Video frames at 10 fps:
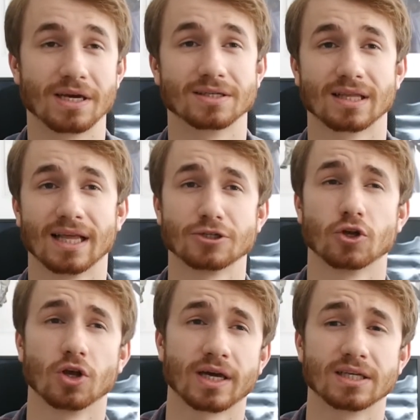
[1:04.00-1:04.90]
because unless
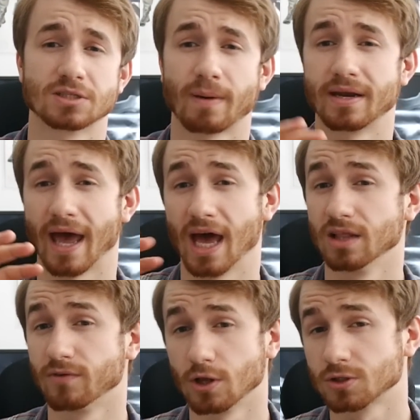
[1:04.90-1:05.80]
you're looking to spend a
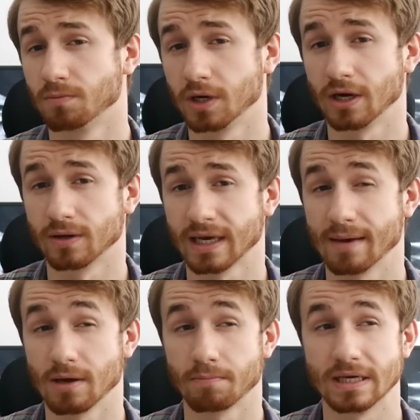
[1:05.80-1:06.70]
hell of a lot of money on a
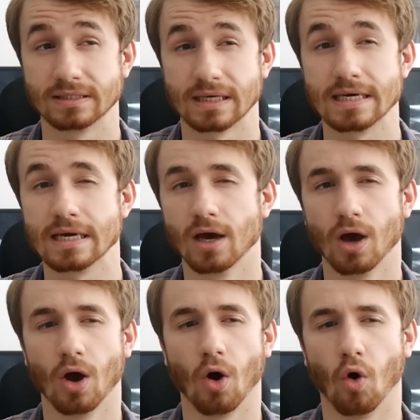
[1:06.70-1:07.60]
gaming PC,
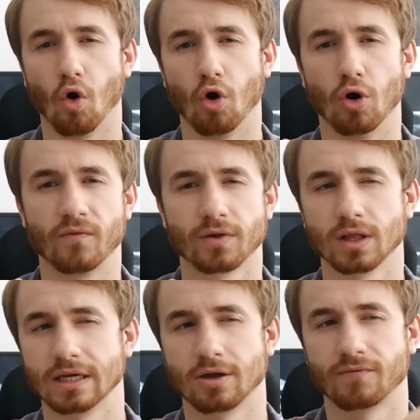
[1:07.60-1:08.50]
or
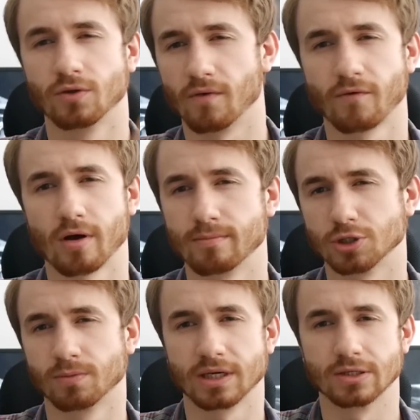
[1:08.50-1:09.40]
funnily enough, not very
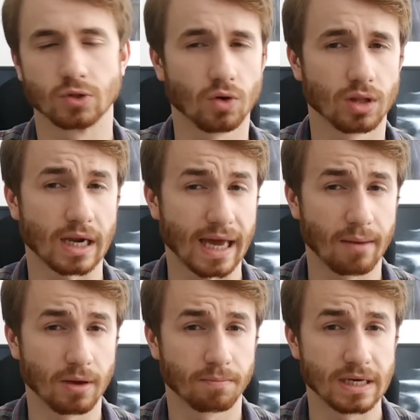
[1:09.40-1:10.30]
much money at all on a
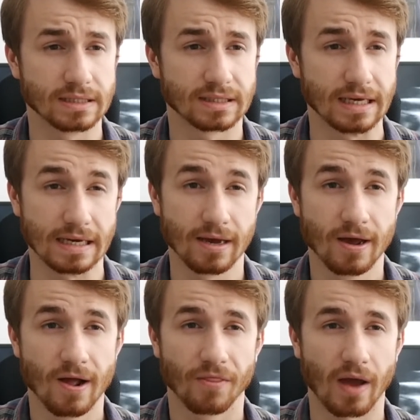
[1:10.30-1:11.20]
gaming PC,
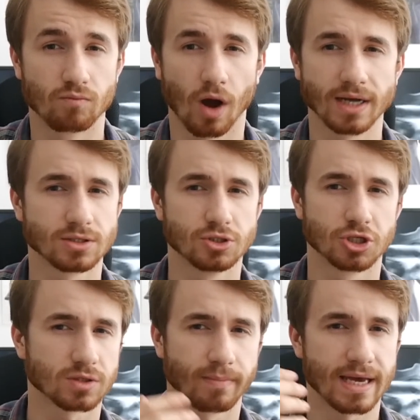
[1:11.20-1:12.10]
then Ryzen
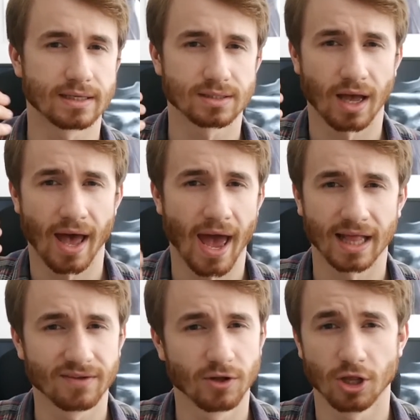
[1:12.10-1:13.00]
just makes a
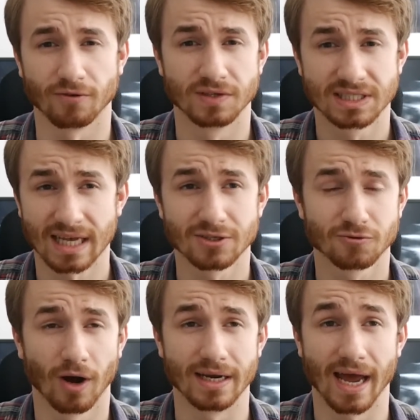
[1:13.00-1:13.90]
hell of a lot of
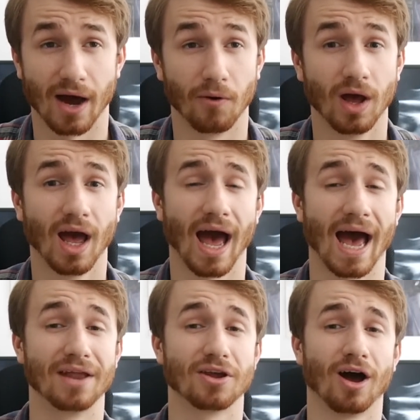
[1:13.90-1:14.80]
sense right now,
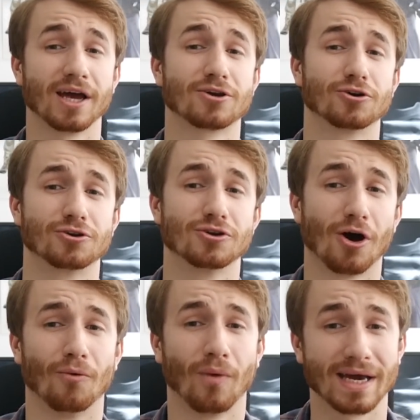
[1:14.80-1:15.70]
and I could
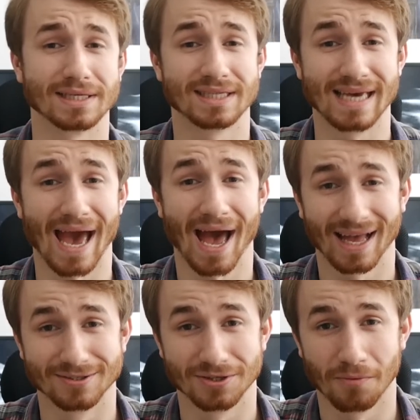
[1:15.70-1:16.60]
not wait to get
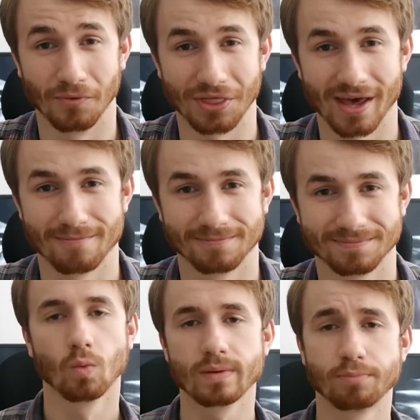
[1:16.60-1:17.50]
hands-on with it.
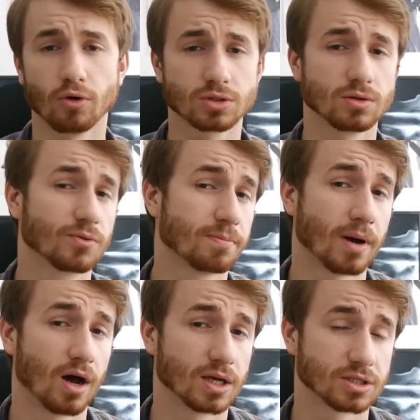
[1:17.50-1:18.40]
We bought all of the
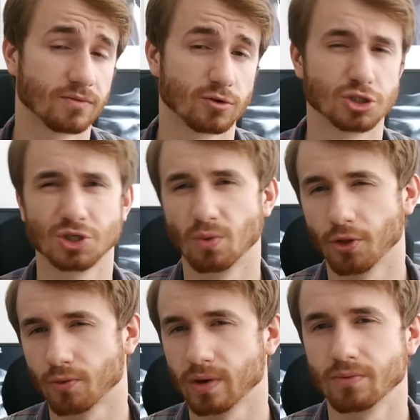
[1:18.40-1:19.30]
parts over a 2
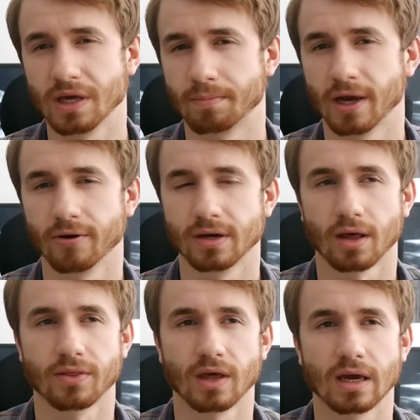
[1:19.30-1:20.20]
or 3 week period,
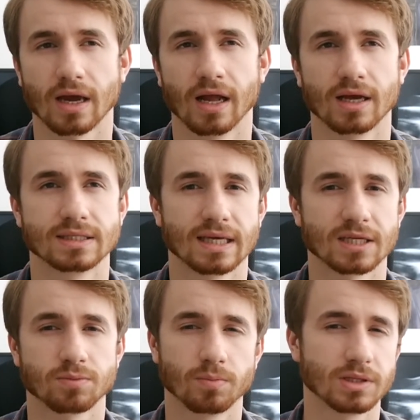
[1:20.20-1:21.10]
I think, and I'd say
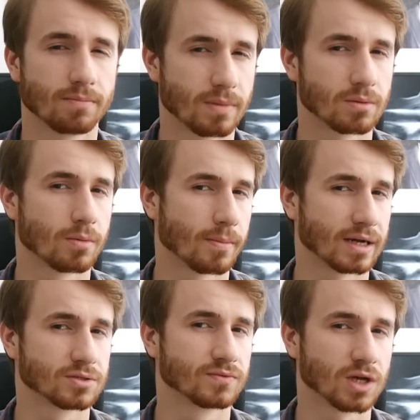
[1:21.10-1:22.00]
that's probably the minimum
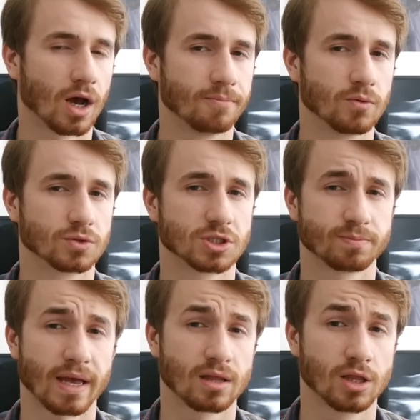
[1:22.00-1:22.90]
amount of time you want to
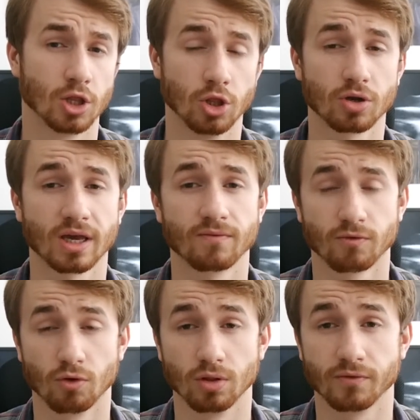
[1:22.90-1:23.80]
spend looking
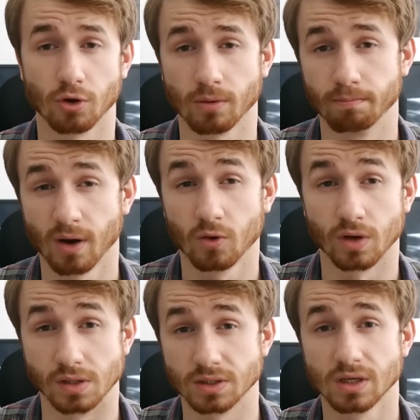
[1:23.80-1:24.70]
for all of your
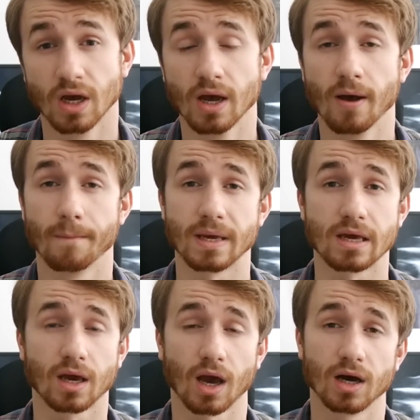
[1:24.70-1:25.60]
components,
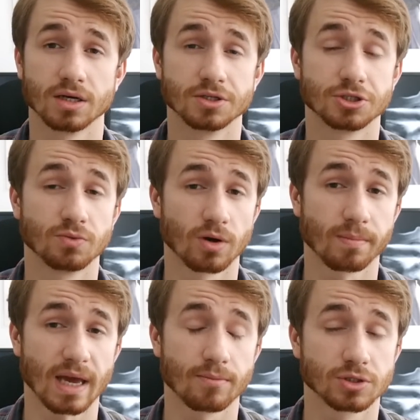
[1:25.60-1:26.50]
because you want
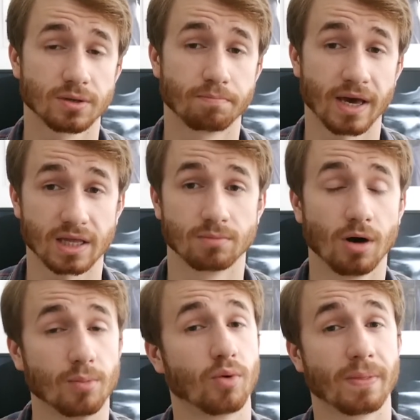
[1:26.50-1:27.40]
to be able to pick them
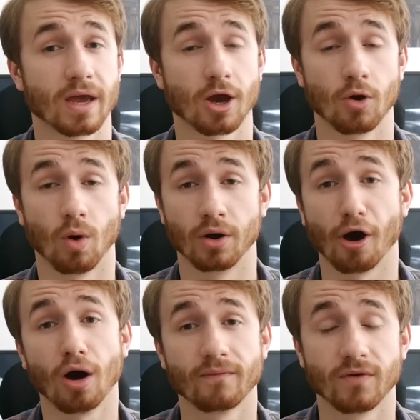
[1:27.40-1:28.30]
up when they go
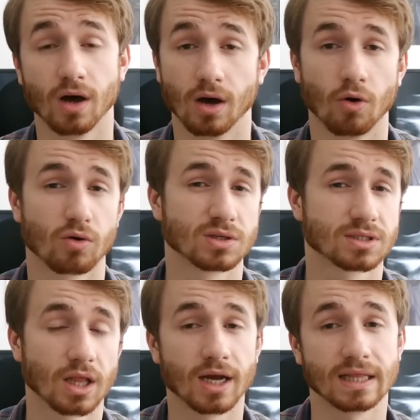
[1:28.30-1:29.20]
on offer or are
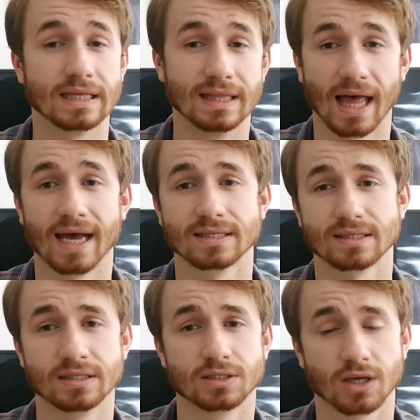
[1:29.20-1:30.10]
slightly
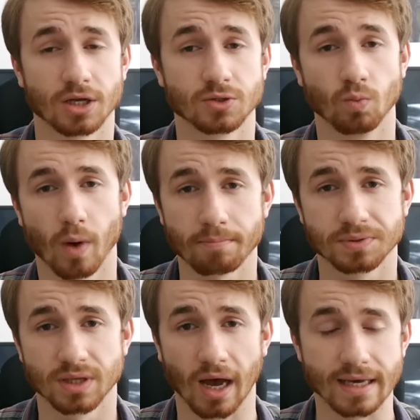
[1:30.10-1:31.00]
less in certain
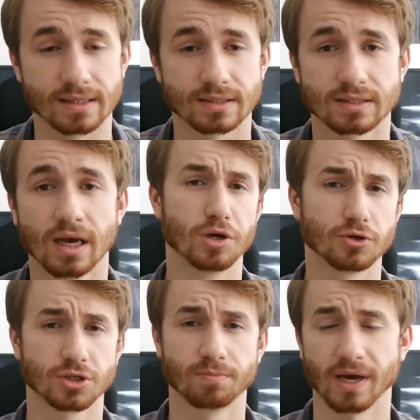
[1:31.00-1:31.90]
websites. We
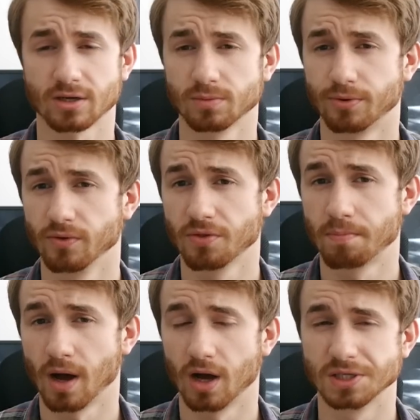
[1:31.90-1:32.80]
also picked up all of the
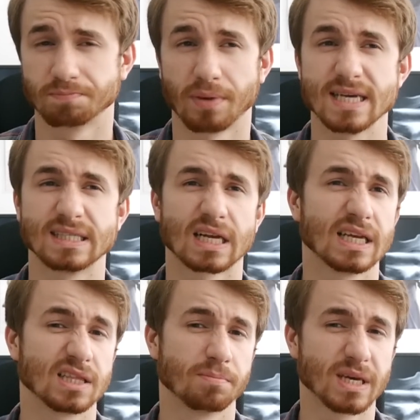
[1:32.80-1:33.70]
parts
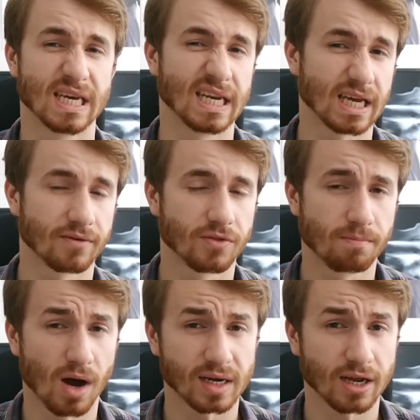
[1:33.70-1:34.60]
basically at the beginning of the
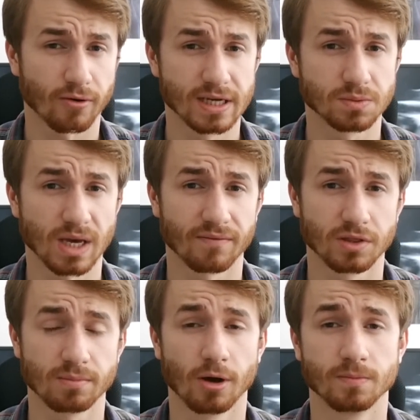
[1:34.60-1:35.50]
mining craze we have
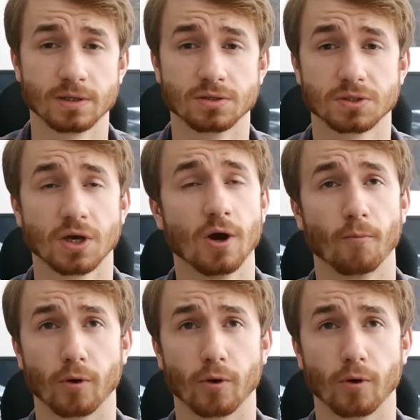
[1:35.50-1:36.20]
at the moment.